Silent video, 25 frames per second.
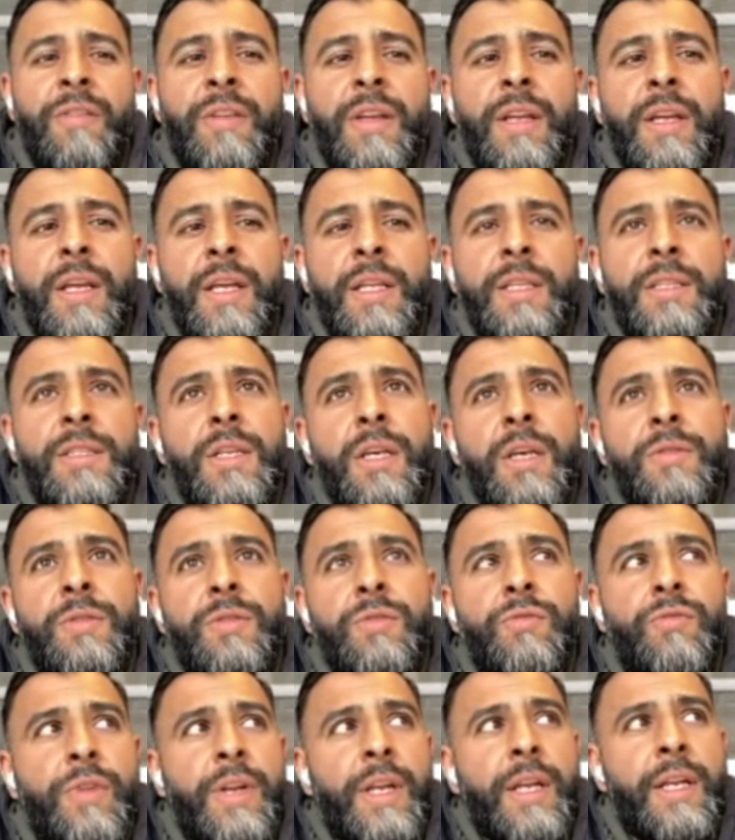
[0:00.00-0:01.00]
I think in
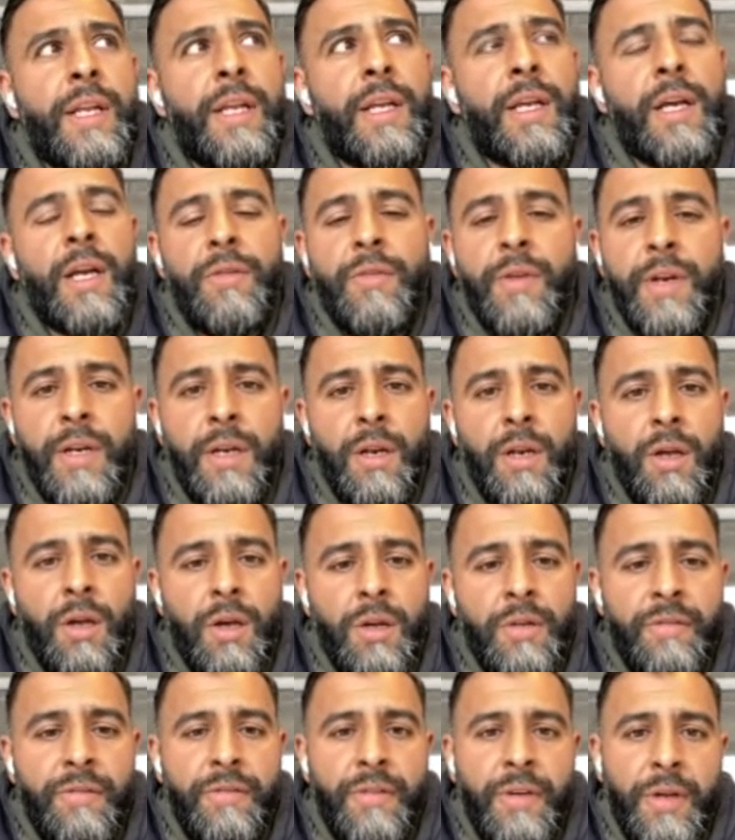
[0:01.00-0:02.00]
terms of reading, I read a
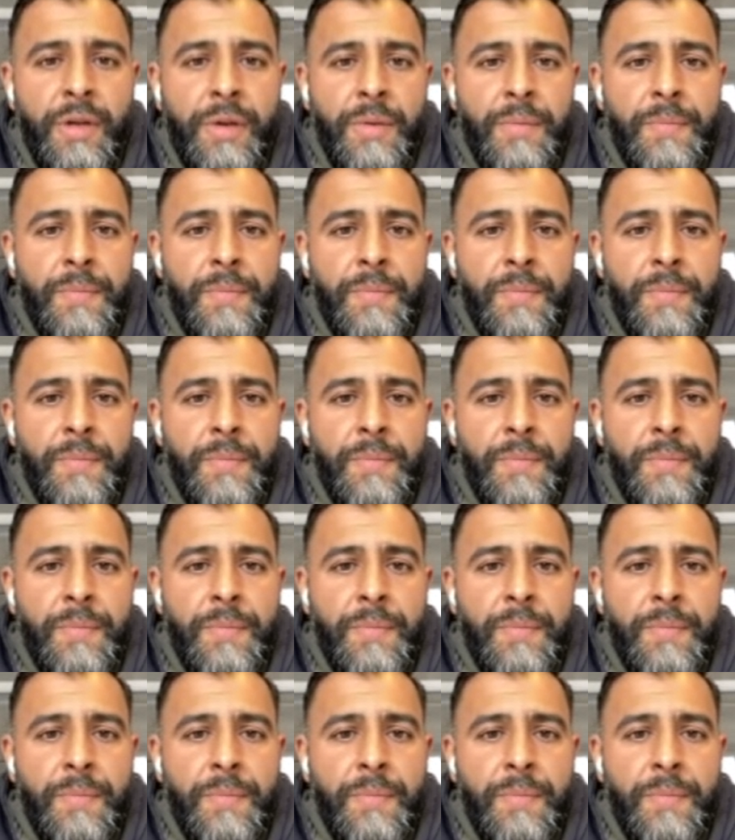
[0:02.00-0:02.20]
lot of